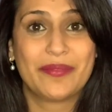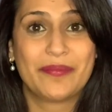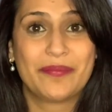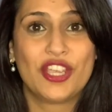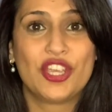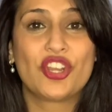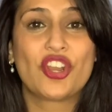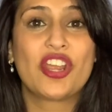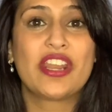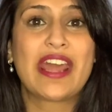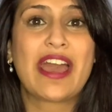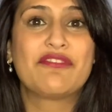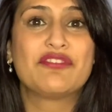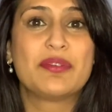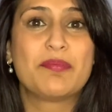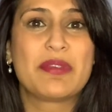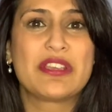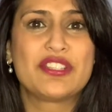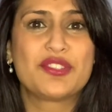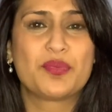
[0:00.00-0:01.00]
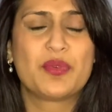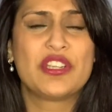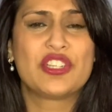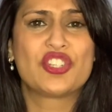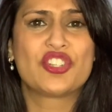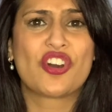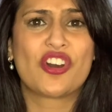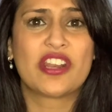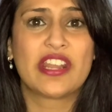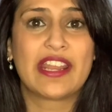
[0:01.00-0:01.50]
You don't have to be switched
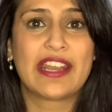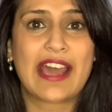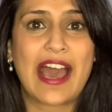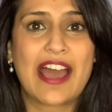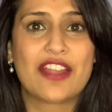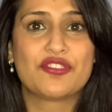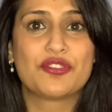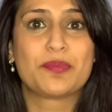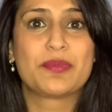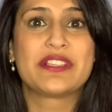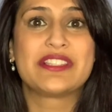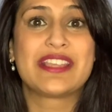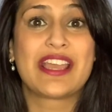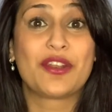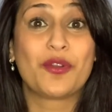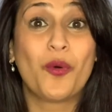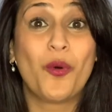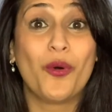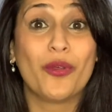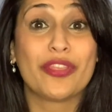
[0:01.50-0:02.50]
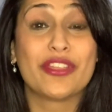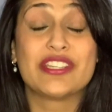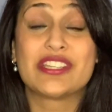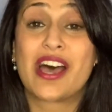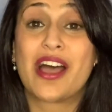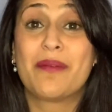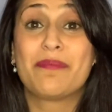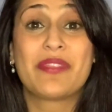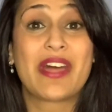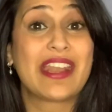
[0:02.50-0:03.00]
on and 100% all the
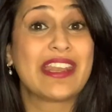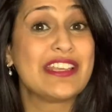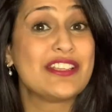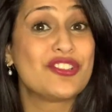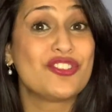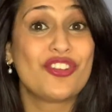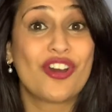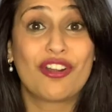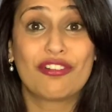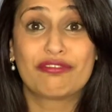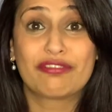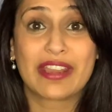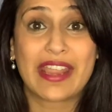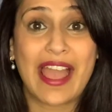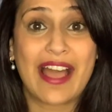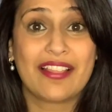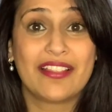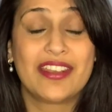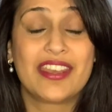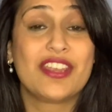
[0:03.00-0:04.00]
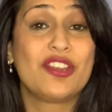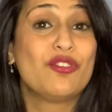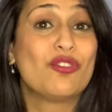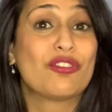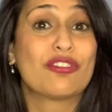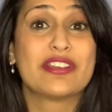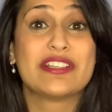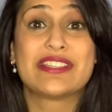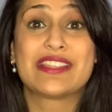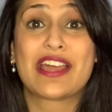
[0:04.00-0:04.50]
time. That is not reality, nor
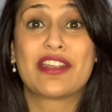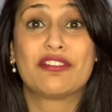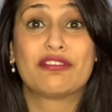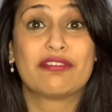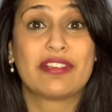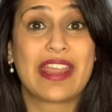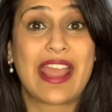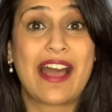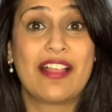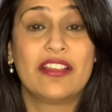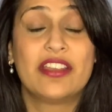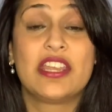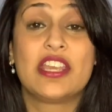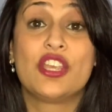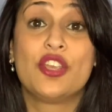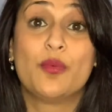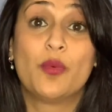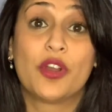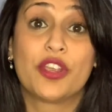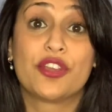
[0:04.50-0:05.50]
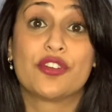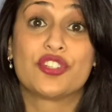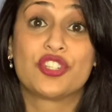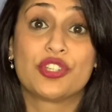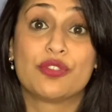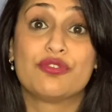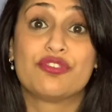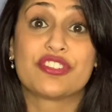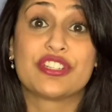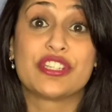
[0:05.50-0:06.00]
is that a reality you want your
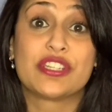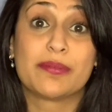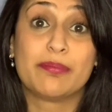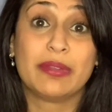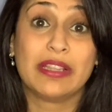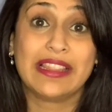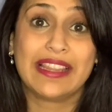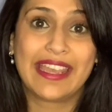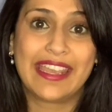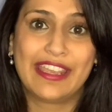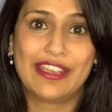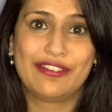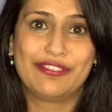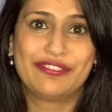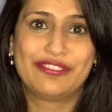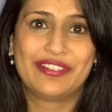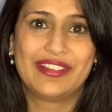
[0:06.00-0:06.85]
children to believe.